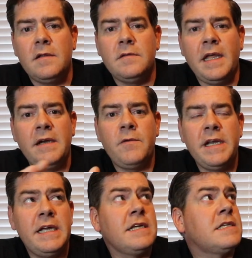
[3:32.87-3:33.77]
light
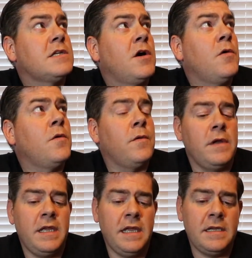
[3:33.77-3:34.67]
reading, so
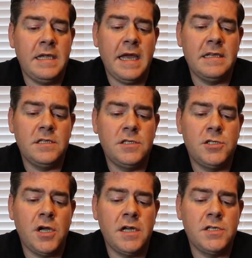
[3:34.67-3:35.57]
it can
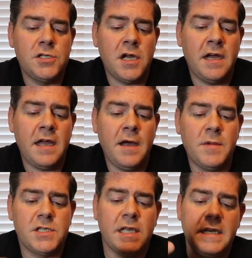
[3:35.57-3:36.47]
judge how
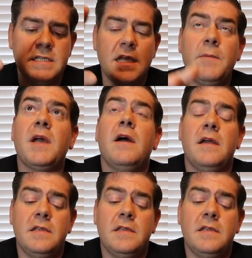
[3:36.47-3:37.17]
much light is coming